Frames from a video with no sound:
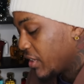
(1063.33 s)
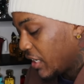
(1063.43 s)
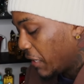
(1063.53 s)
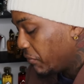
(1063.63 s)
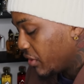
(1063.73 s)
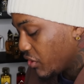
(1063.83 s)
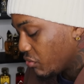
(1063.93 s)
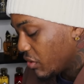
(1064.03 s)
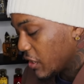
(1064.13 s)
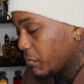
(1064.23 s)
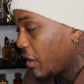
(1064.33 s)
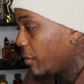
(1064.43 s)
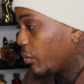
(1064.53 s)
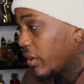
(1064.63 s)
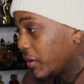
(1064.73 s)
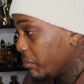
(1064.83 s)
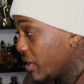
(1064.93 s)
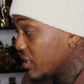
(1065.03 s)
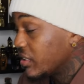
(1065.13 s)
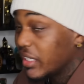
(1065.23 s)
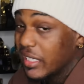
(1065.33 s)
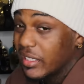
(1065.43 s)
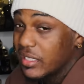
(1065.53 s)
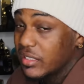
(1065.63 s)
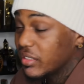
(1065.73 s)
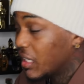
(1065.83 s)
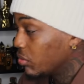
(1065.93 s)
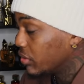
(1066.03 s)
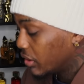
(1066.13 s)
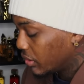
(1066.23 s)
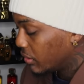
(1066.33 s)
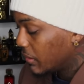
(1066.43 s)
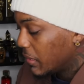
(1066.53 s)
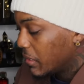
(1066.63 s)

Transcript: Lafayette Street is probably one of the best DNAs that's out there.